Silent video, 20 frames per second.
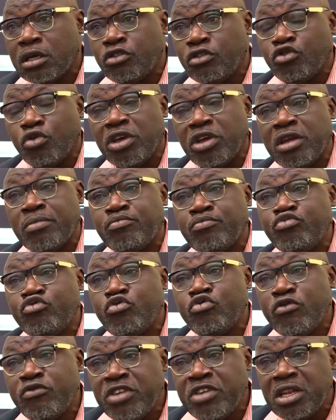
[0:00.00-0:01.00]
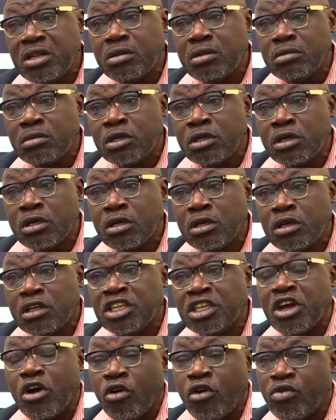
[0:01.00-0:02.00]
to improving
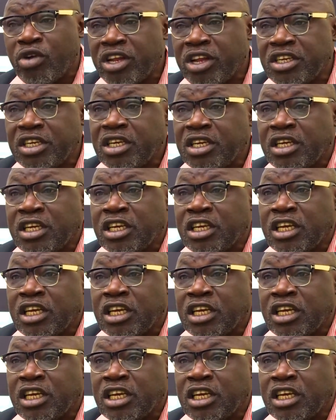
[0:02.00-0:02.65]
the already,